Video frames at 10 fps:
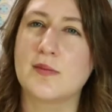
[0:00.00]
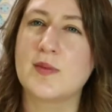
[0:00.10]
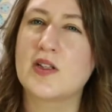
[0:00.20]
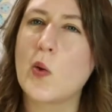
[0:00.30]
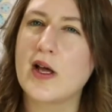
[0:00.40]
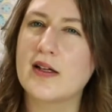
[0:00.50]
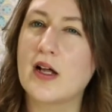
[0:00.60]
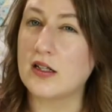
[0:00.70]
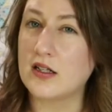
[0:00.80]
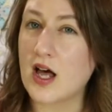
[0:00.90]
So
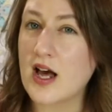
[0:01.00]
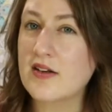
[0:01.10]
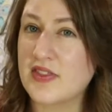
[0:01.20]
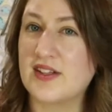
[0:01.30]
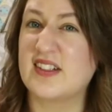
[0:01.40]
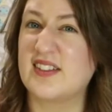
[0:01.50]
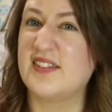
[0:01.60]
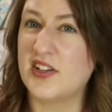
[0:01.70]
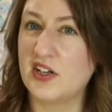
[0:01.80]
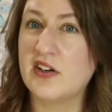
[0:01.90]
a lot of this is
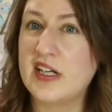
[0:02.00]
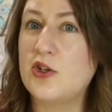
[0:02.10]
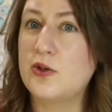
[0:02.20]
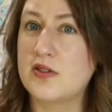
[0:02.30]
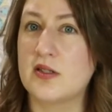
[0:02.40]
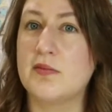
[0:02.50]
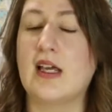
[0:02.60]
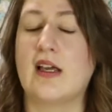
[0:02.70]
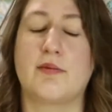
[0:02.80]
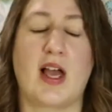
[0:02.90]
very new to
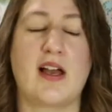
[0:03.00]
me.